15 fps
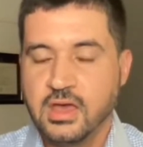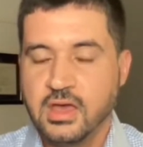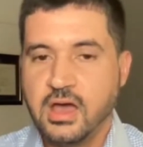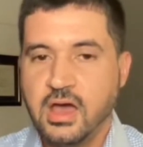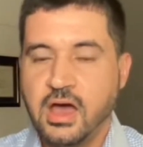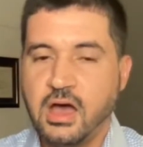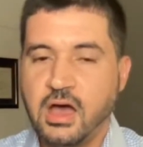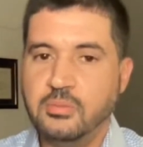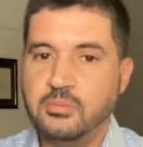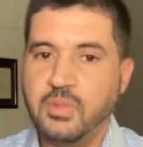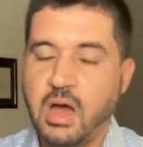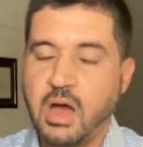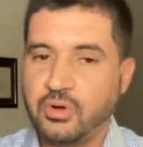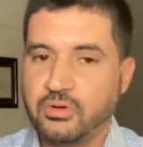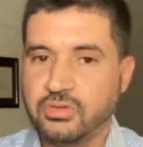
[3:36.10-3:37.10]

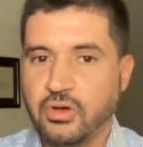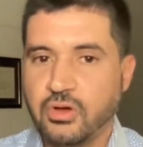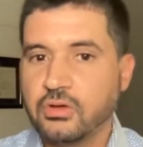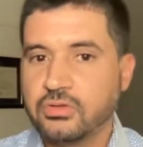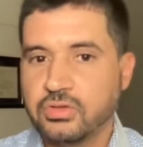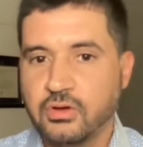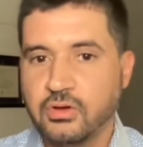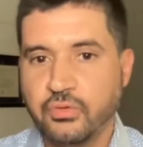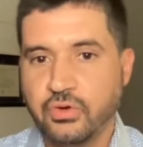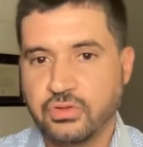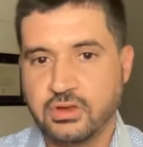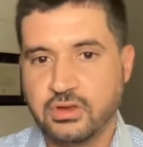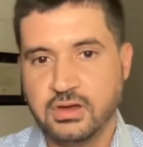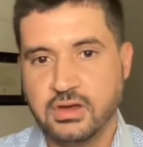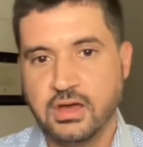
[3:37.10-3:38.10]
I was also
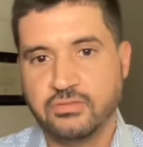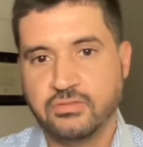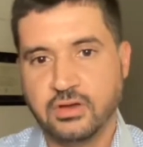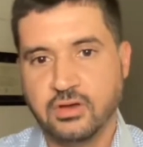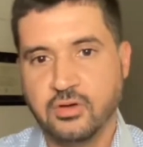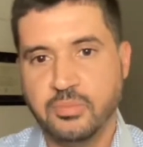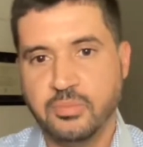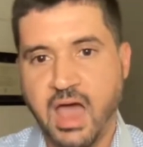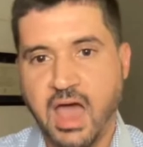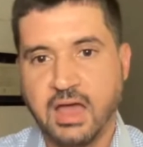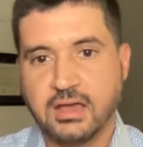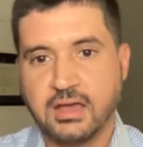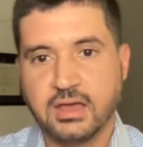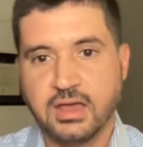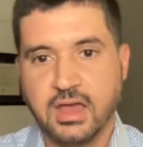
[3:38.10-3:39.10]
fortunate enough to go
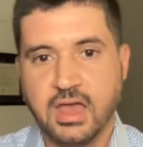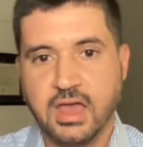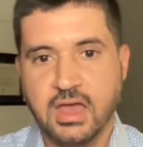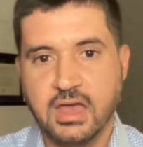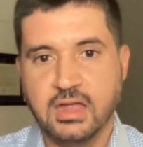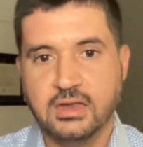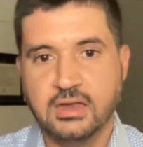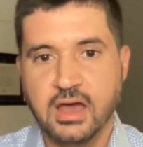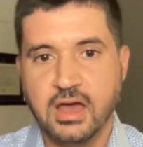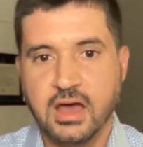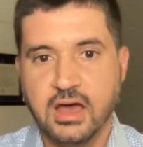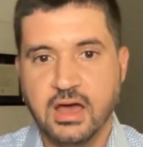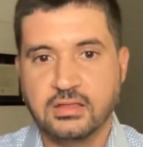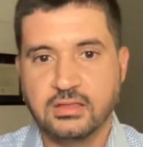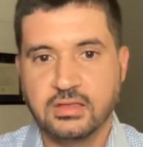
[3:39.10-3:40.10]
back and
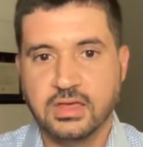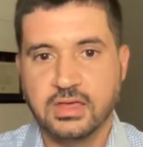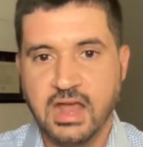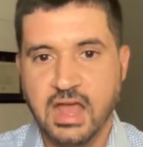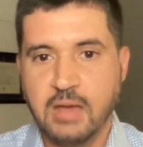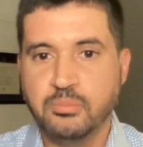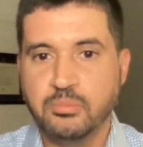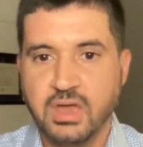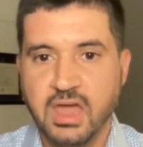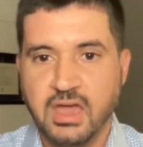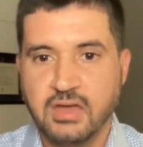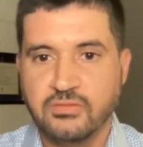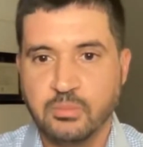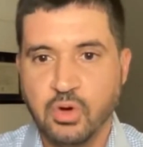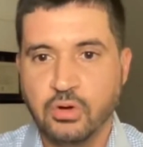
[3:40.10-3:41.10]
get an
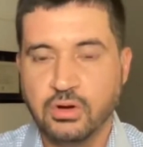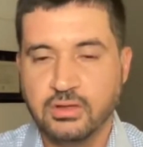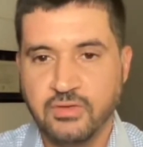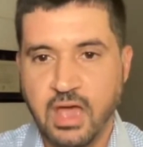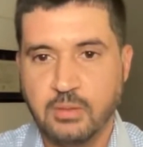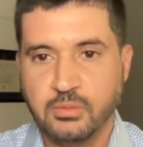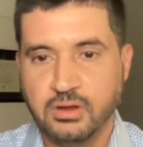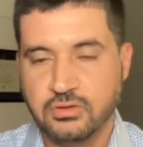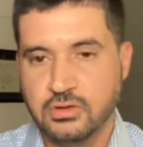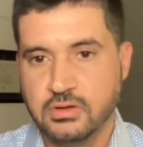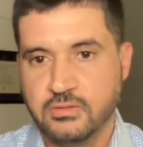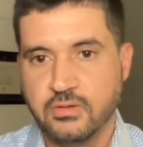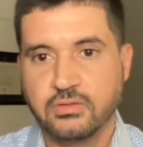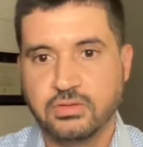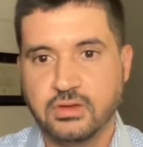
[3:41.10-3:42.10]
MBA from Holy Family
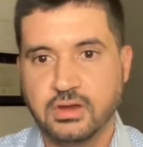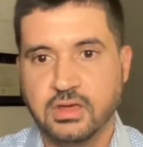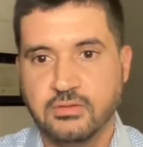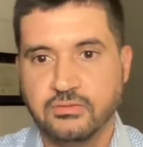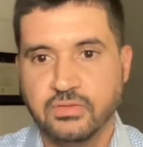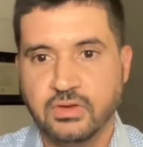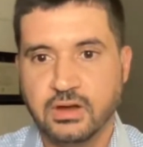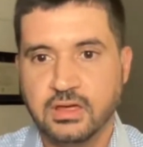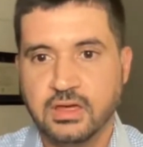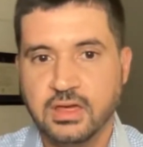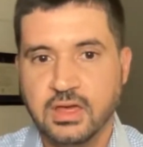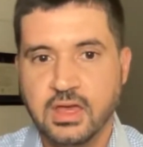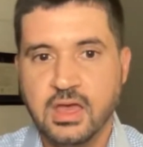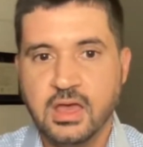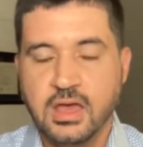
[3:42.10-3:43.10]
University in
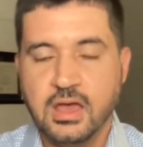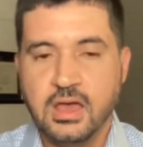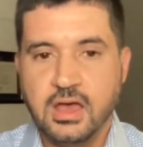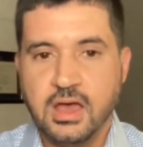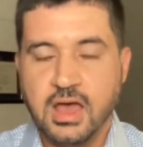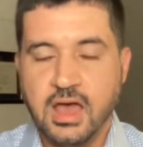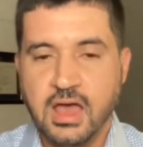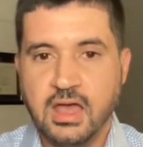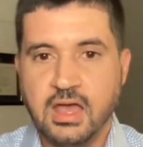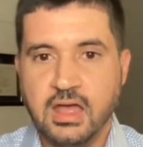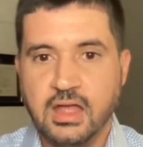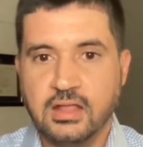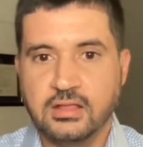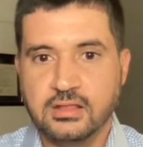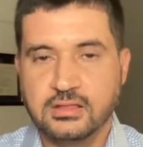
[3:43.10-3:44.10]
Philly.
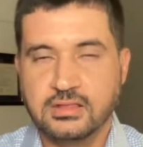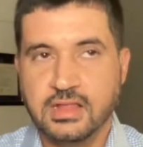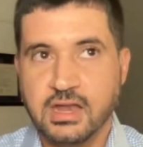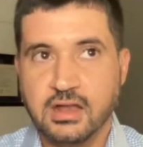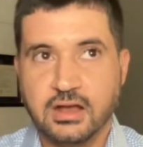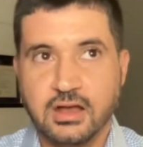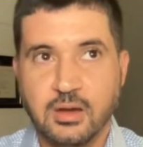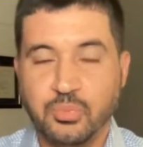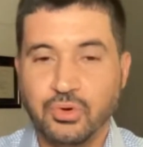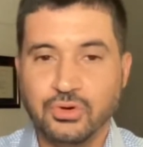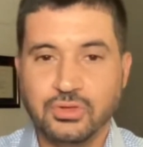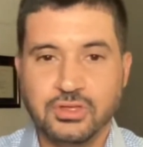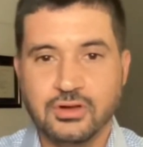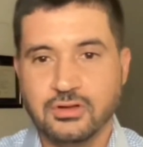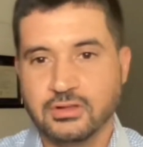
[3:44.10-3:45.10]
And then a couple
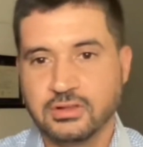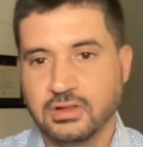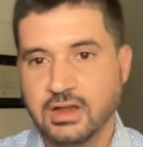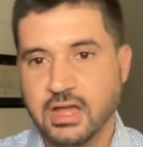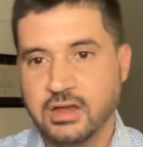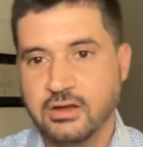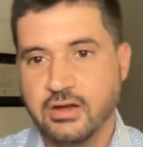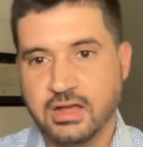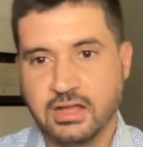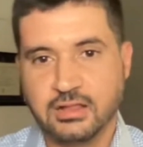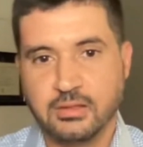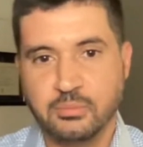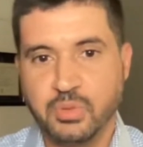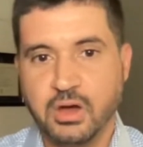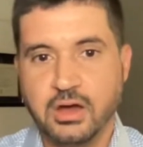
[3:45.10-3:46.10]
of years later, I got
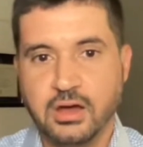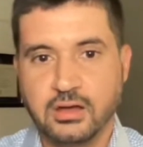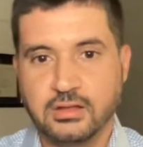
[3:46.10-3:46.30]
the bug